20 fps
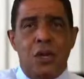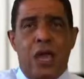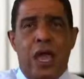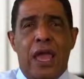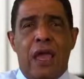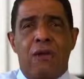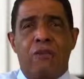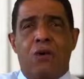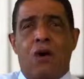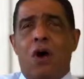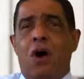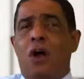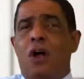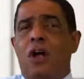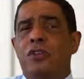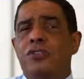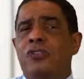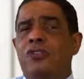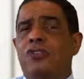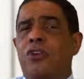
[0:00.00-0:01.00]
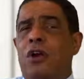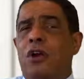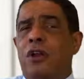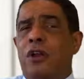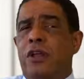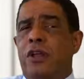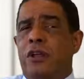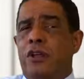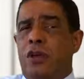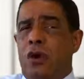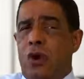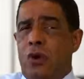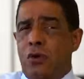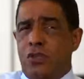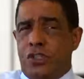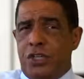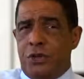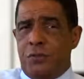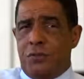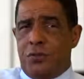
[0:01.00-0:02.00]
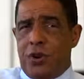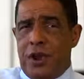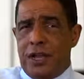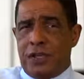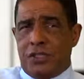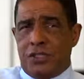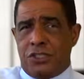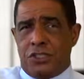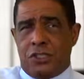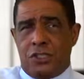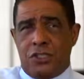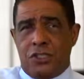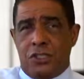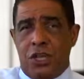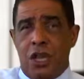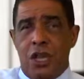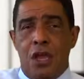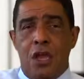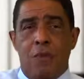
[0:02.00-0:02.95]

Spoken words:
have all started coaching practices,